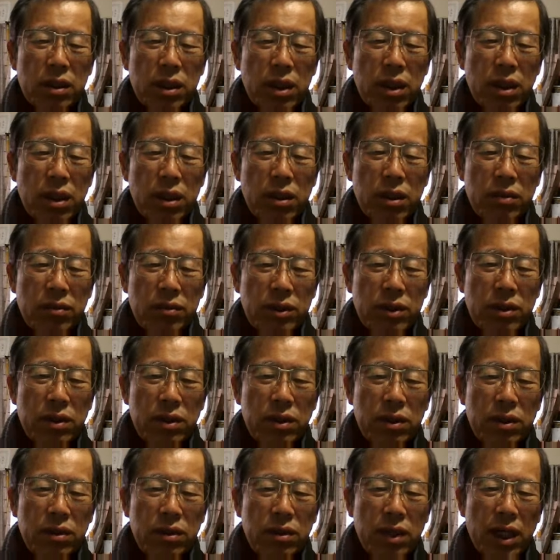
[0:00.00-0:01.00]
of the
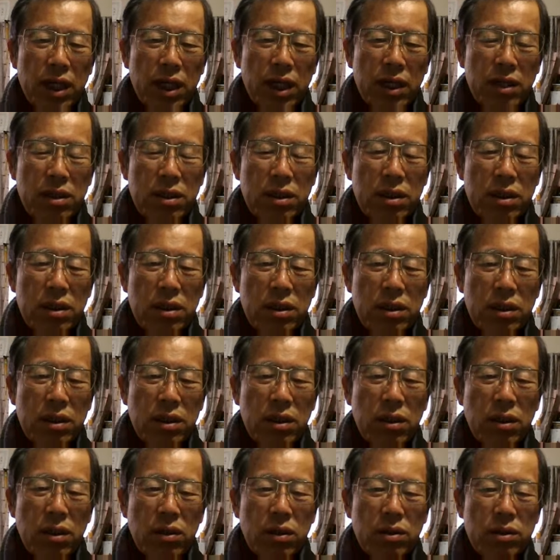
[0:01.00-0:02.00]
new glasses
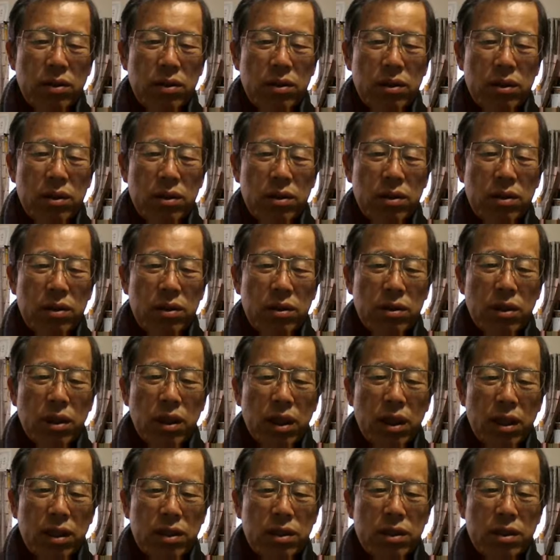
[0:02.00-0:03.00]
also
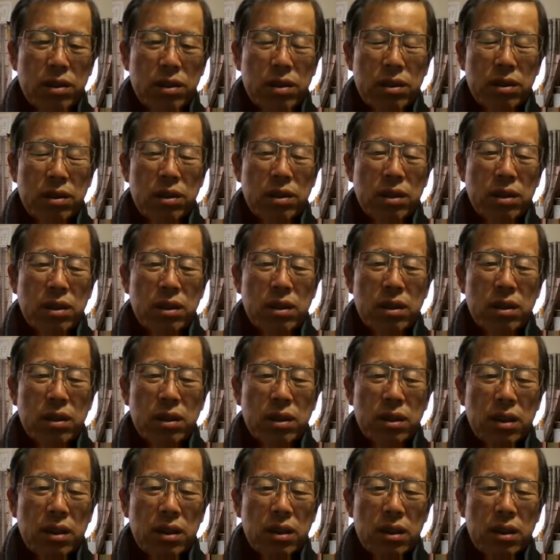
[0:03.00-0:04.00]
cost
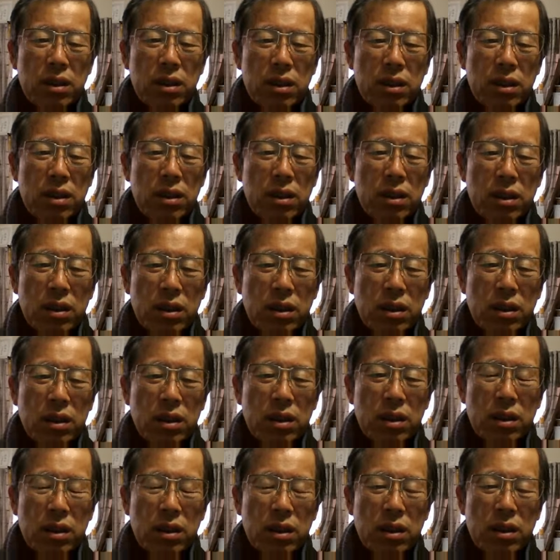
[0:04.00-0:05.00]
uh,
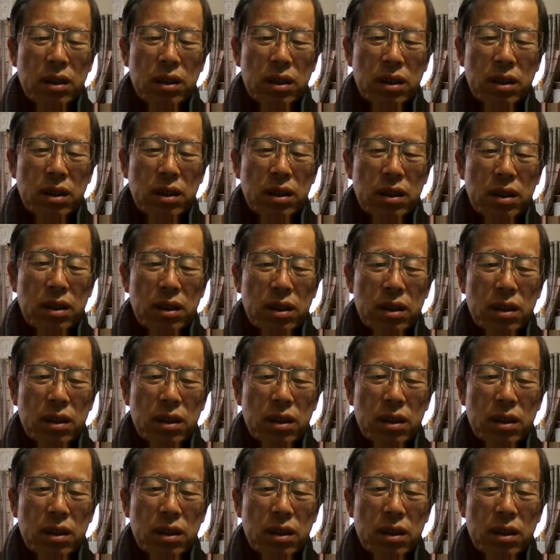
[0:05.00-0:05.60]
uh,